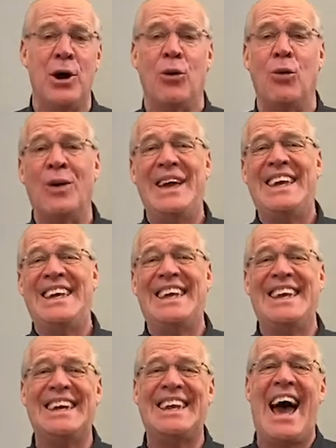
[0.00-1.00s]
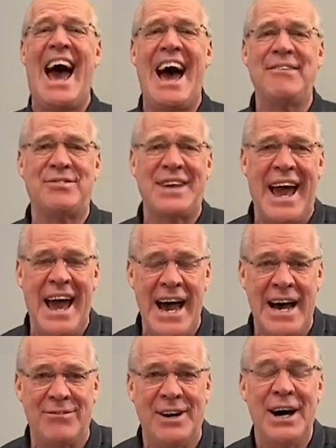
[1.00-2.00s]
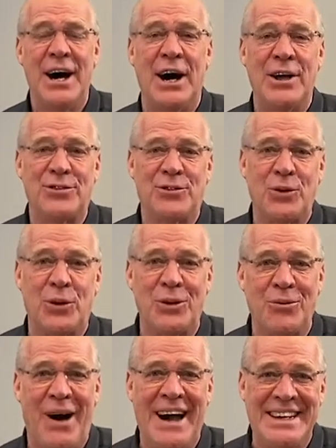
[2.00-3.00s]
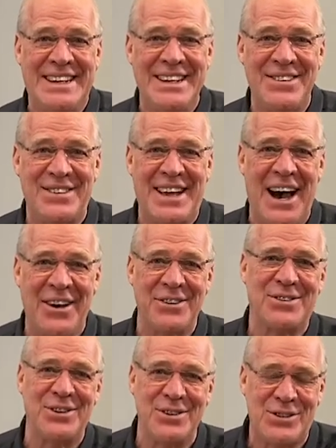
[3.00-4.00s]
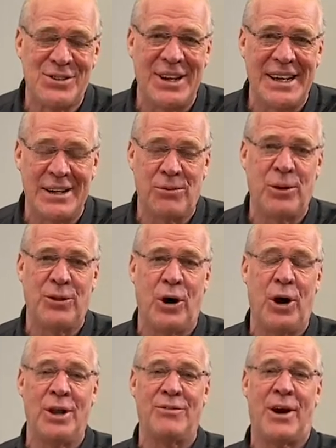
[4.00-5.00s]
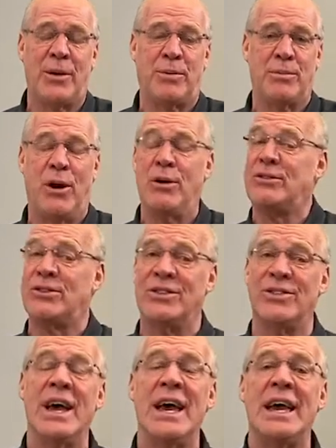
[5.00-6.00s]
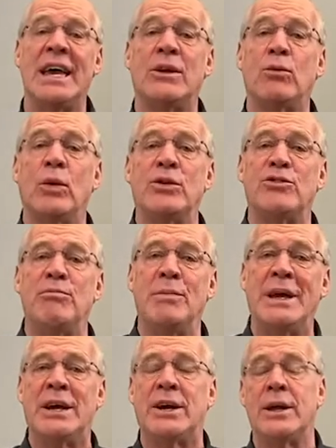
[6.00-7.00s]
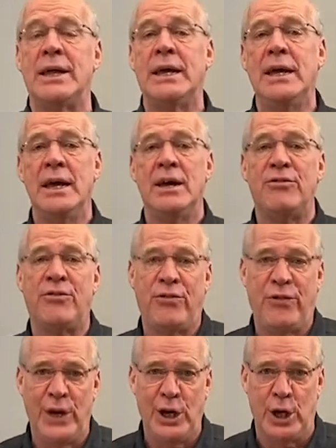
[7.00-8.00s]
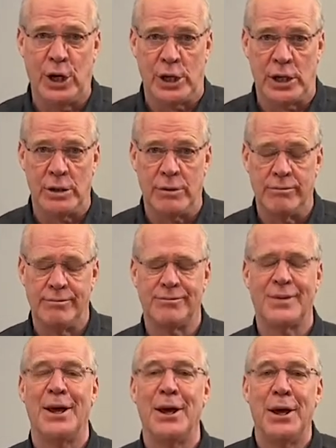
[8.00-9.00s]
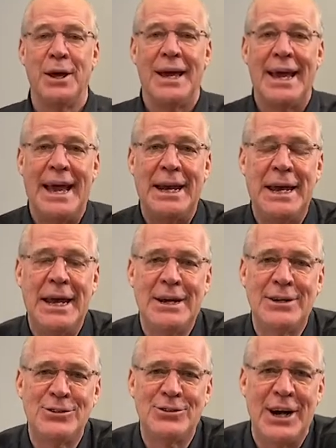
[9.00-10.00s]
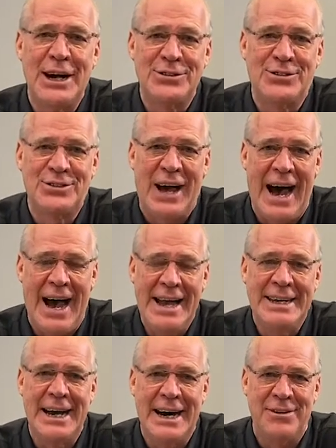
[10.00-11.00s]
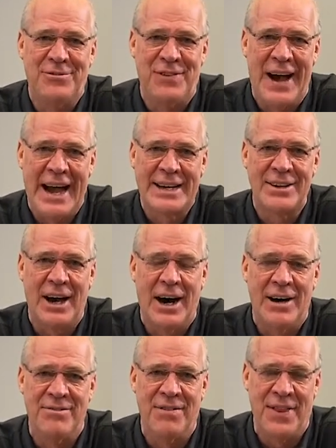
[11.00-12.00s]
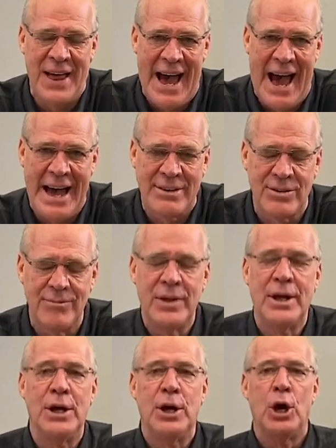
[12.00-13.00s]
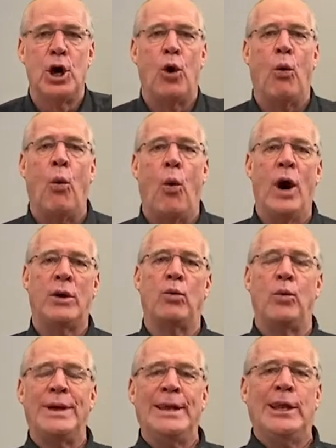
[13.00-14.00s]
We didn't have to have a store-wide discount associated with all of our promotions. It was merely fear. And here's a side effect of that. What we